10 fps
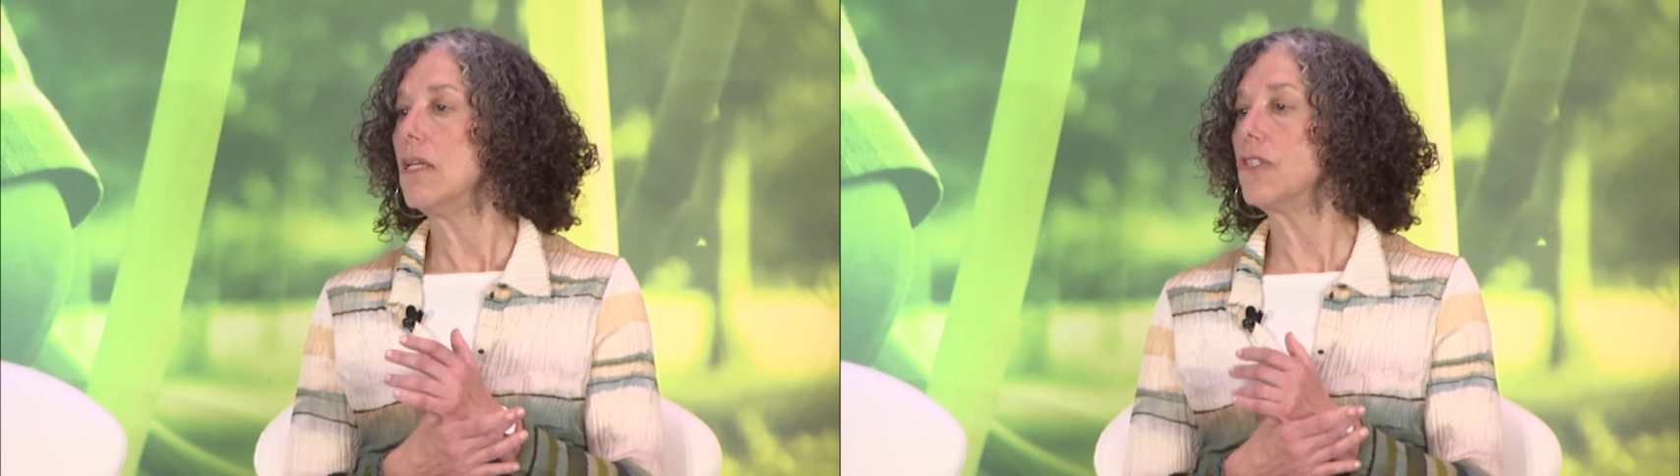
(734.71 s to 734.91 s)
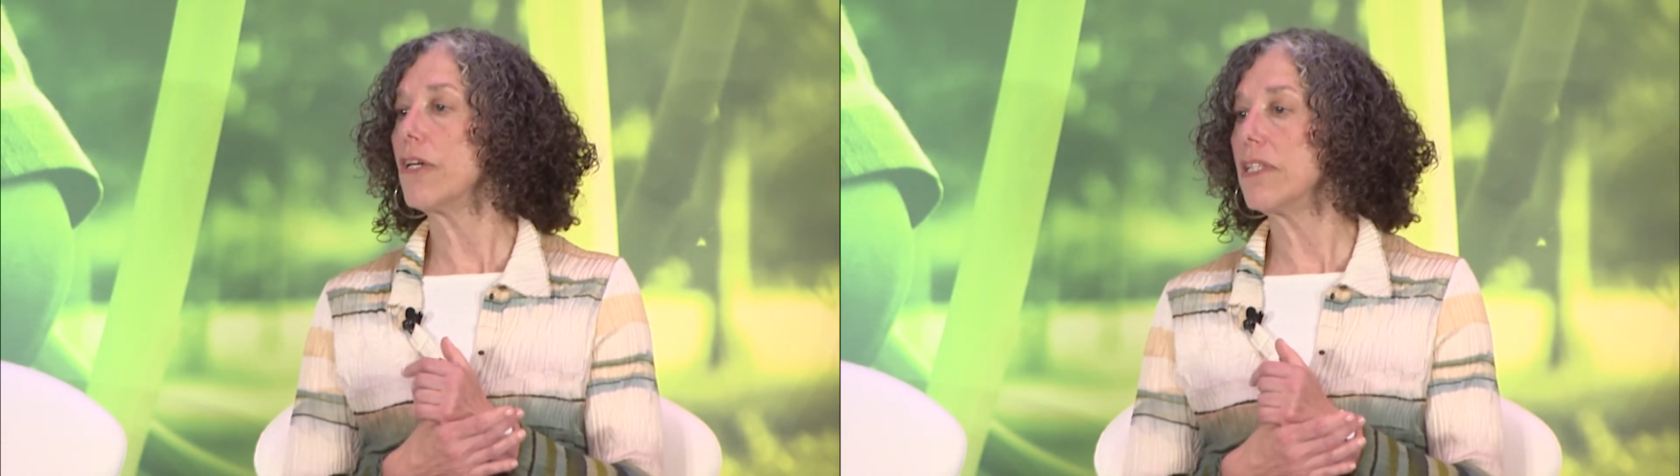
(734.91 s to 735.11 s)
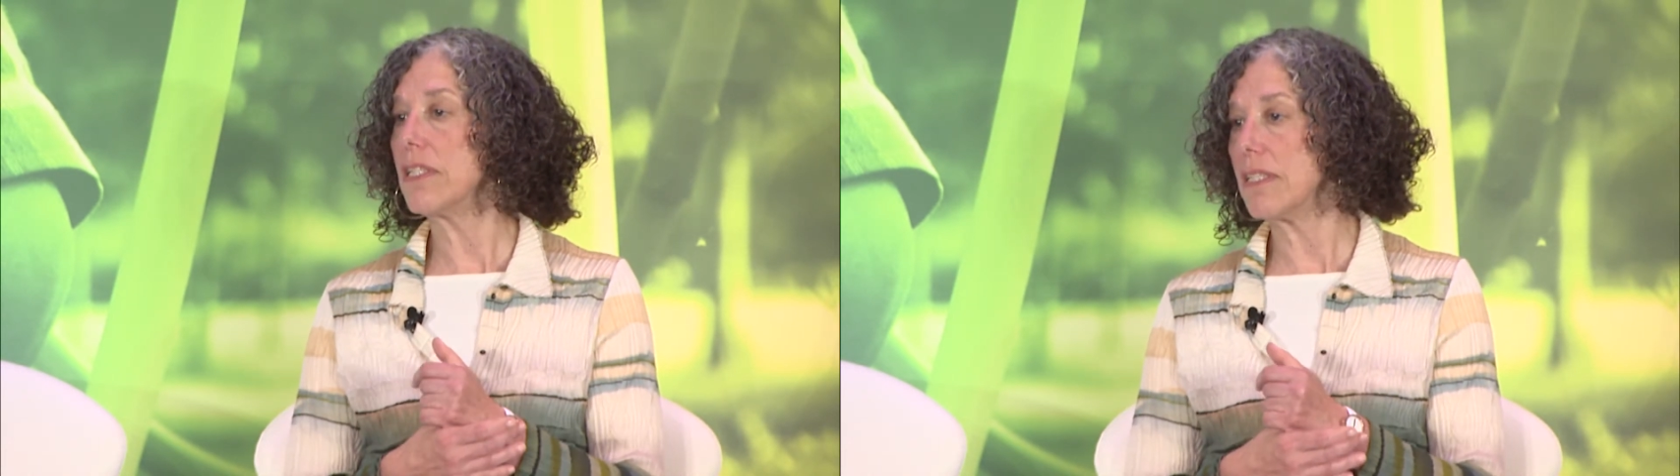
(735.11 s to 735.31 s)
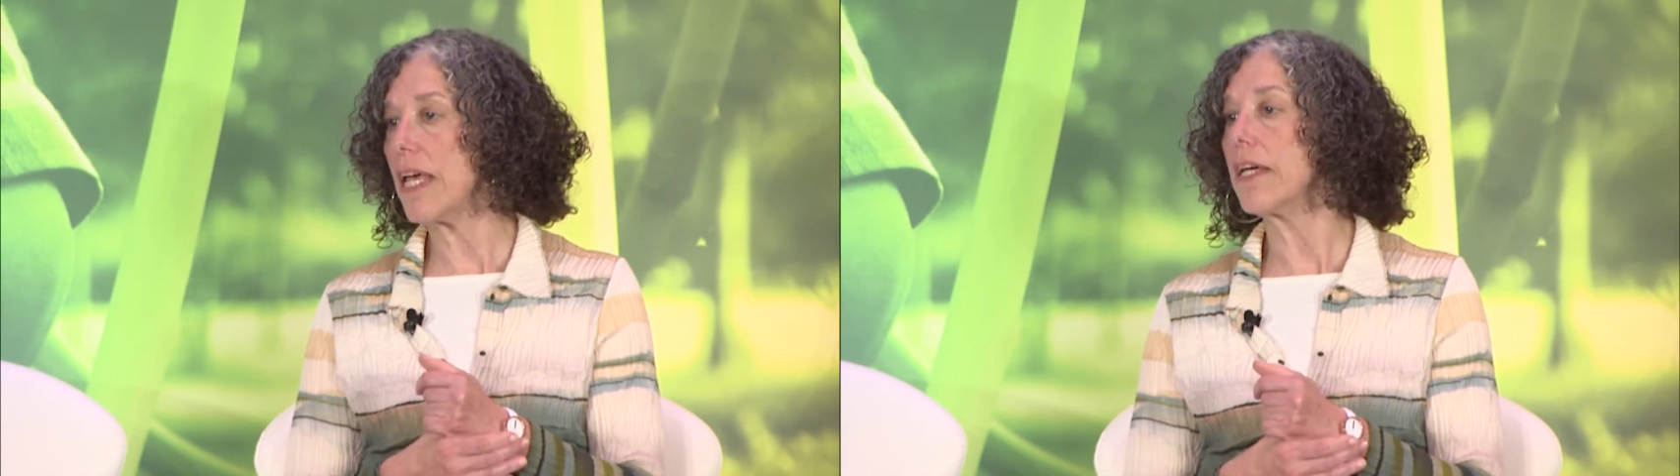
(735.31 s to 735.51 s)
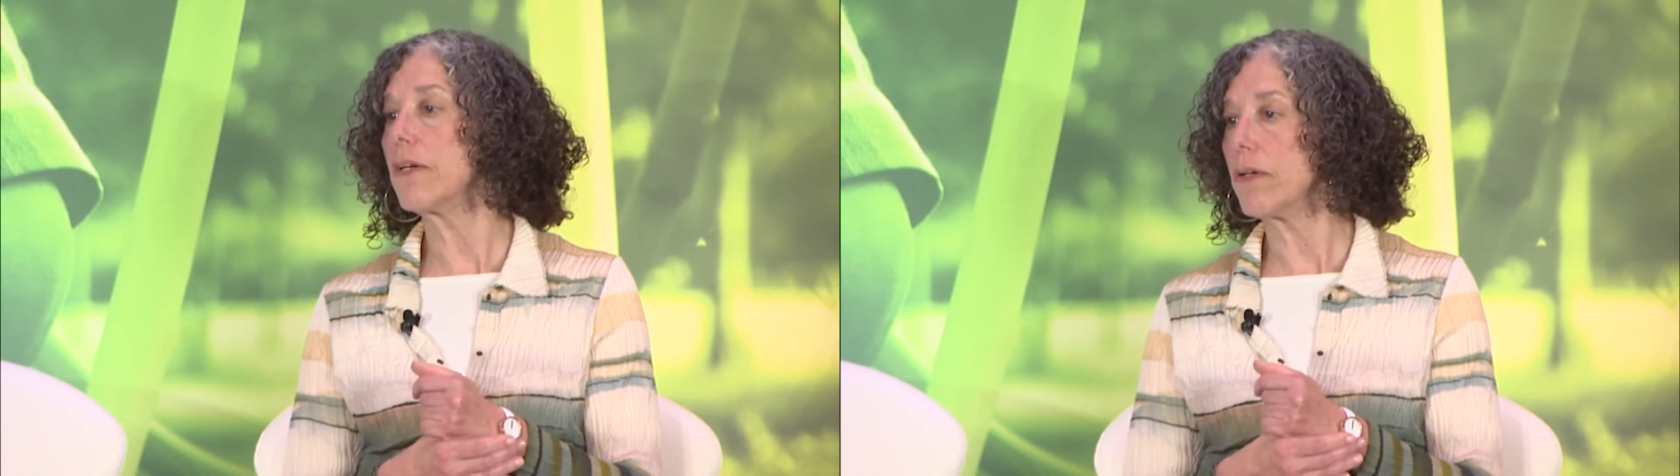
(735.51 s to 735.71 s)
Sherry
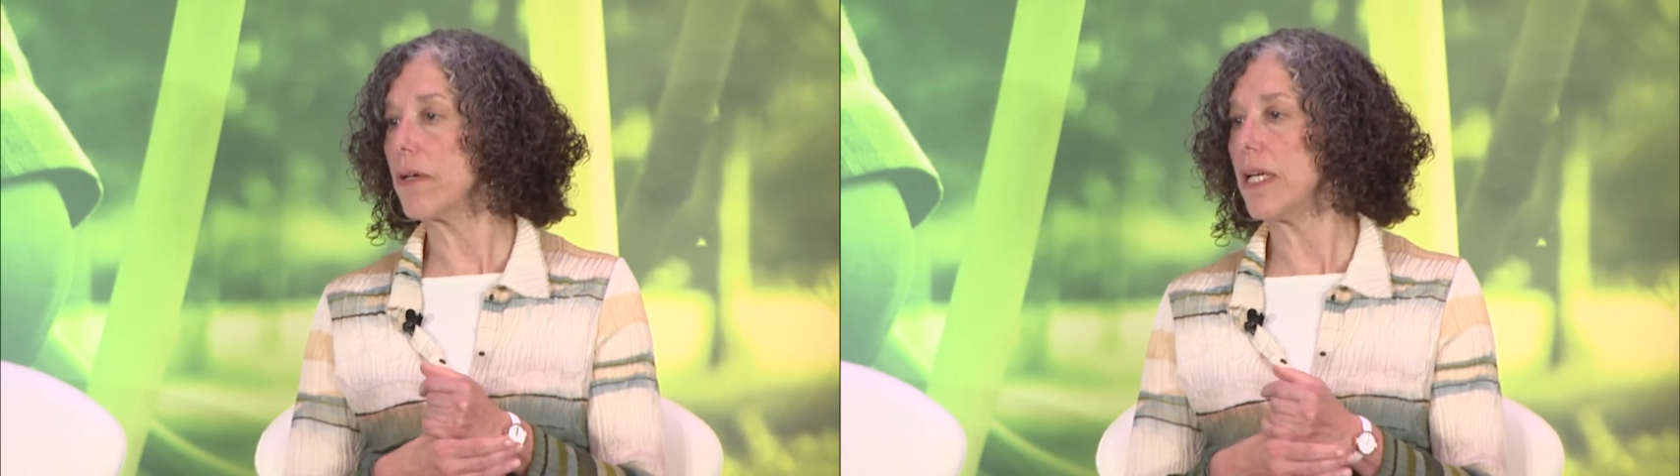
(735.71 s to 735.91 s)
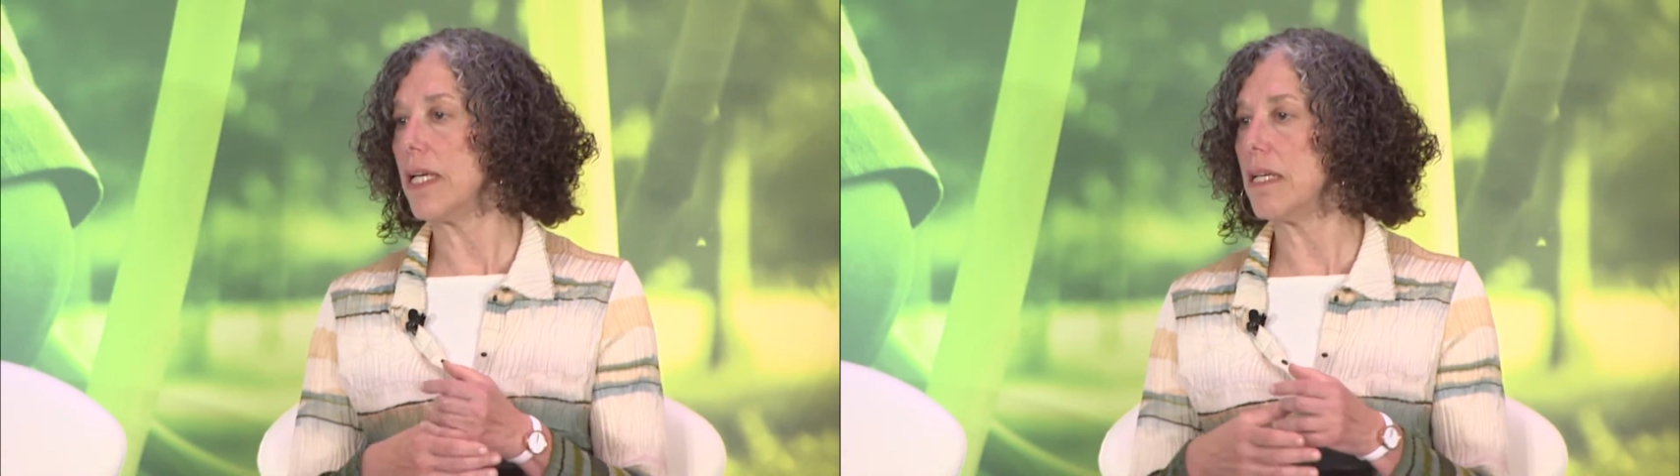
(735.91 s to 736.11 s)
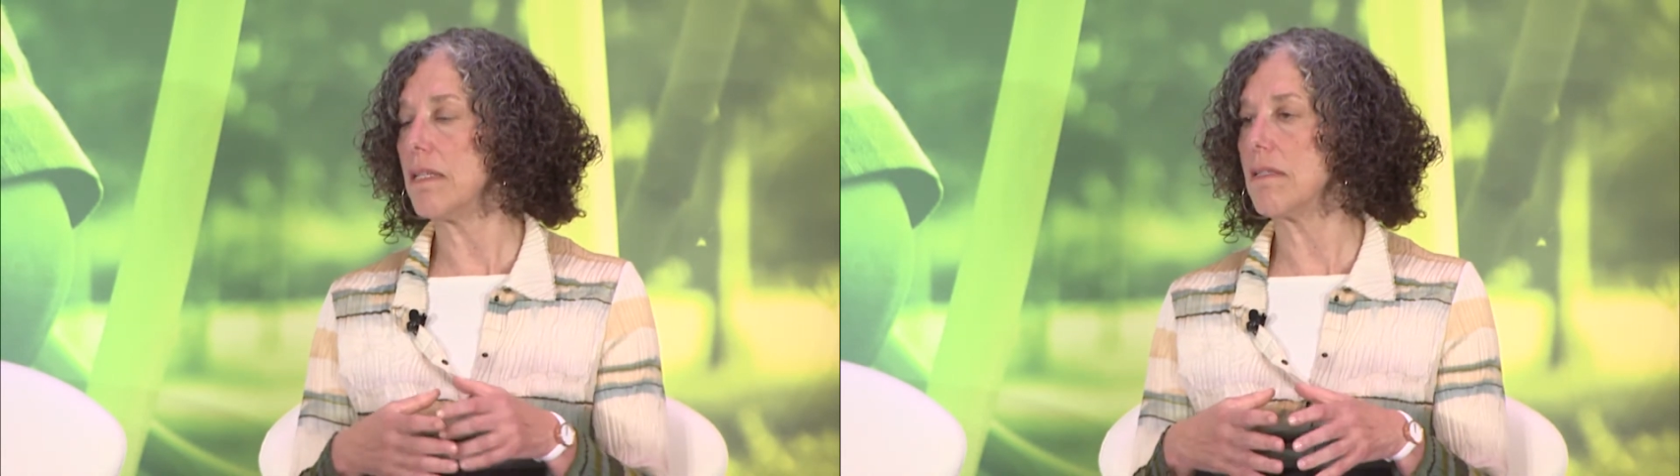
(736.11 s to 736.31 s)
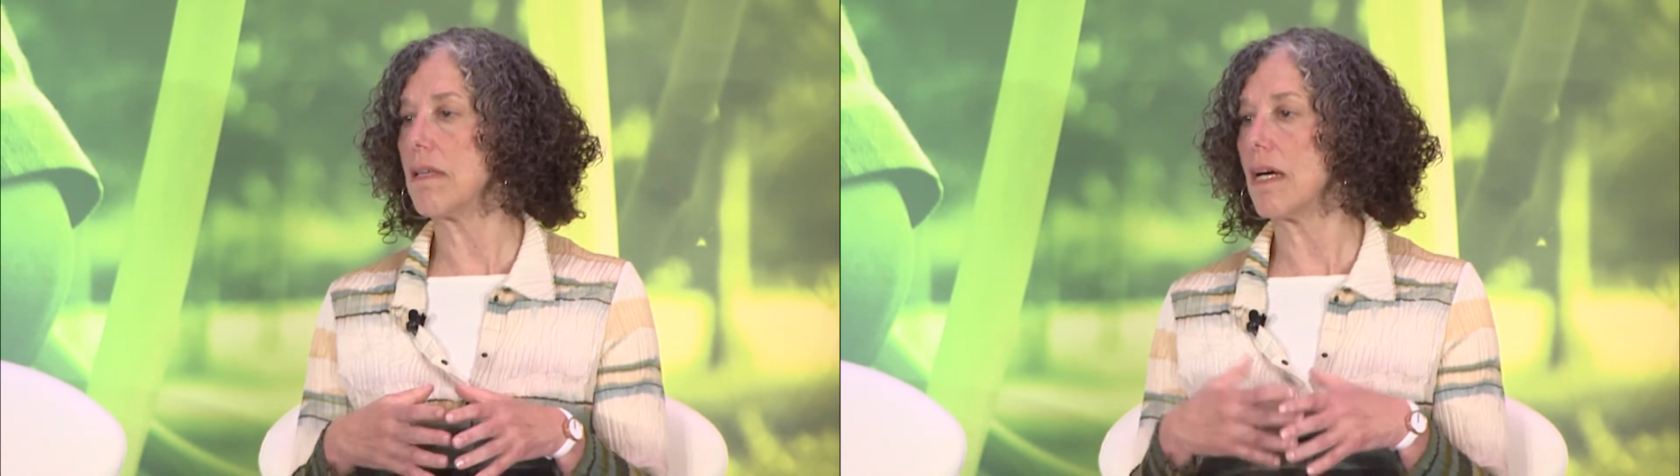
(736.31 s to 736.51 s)
Sager is